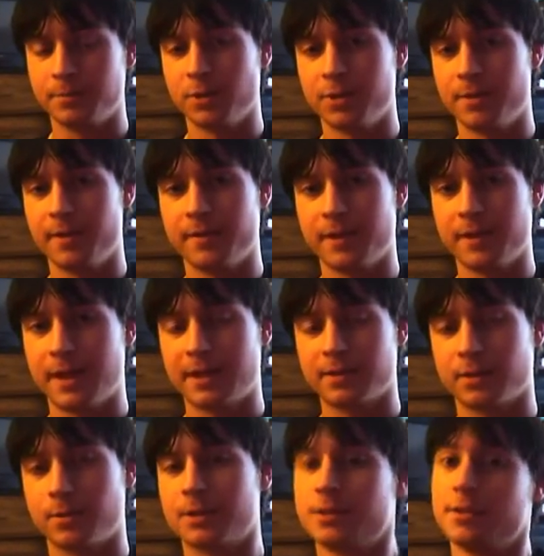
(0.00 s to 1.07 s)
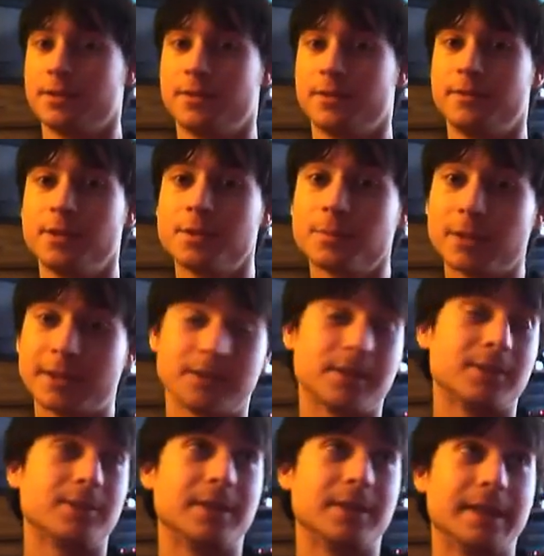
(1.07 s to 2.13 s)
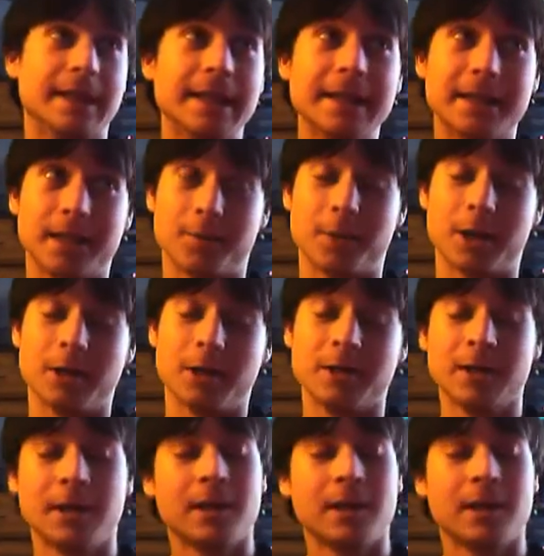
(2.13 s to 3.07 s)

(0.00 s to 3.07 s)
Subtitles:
would you even ask the questions in the first place? You're not really getting anywhere.